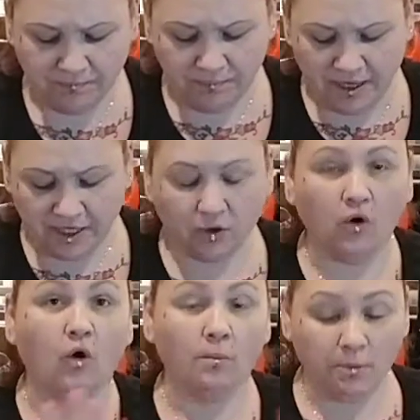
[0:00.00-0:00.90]
been
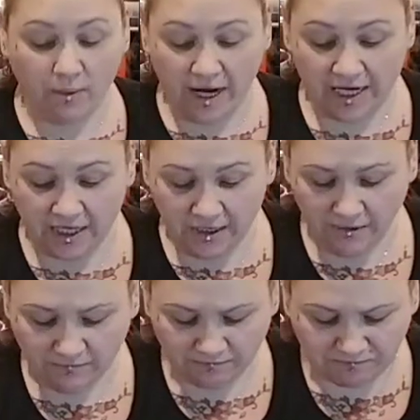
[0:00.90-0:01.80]
incorporated.
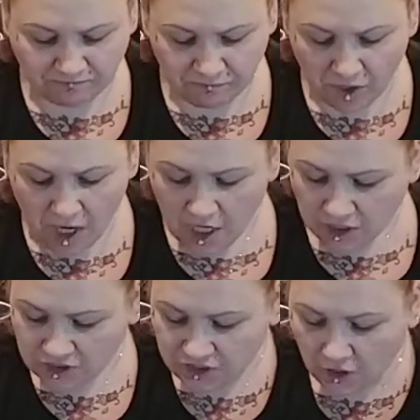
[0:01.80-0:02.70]

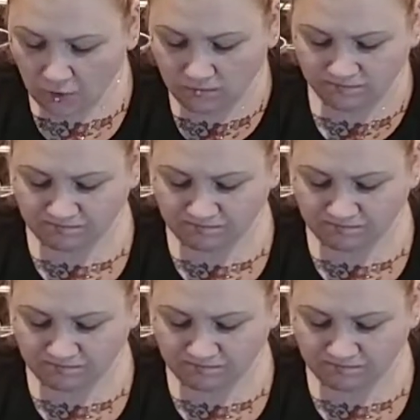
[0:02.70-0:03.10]
So